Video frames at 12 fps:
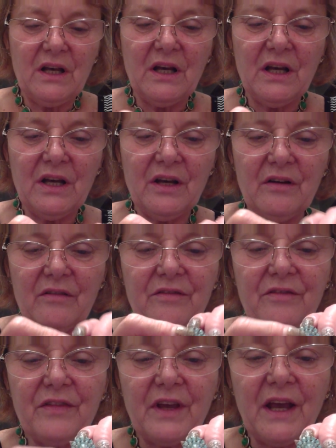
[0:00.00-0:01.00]
of,
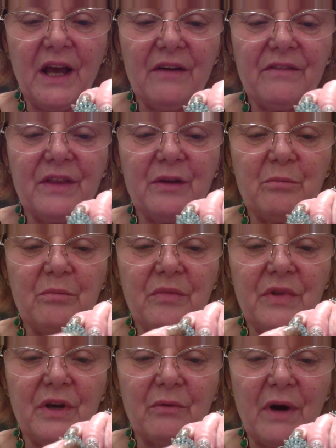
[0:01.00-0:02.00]
they have the,
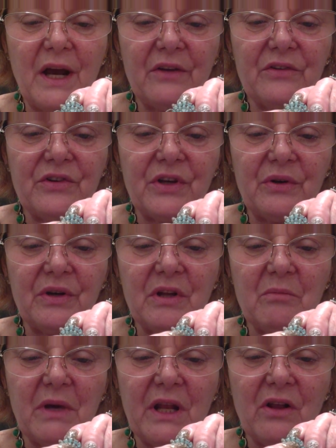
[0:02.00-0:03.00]
the round stone in the
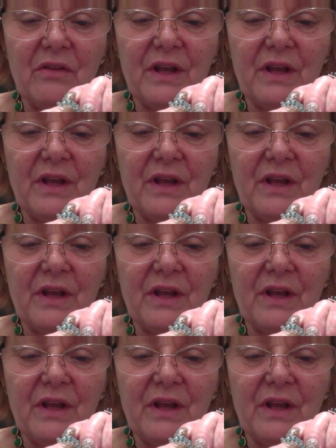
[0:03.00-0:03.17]
middle.